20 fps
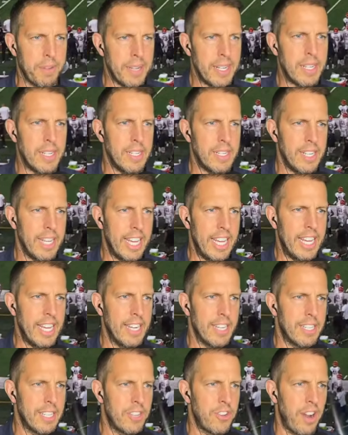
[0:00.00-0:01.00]
been an
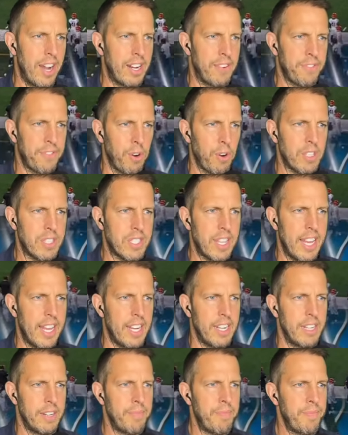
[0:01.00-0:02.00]
idiot to try to force that
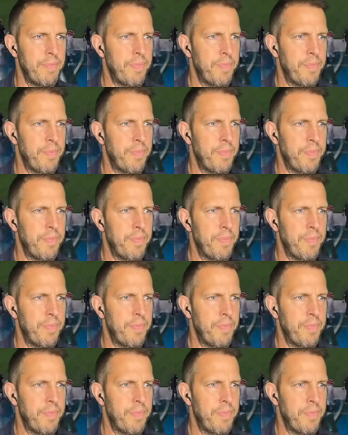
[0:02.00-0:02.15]
in.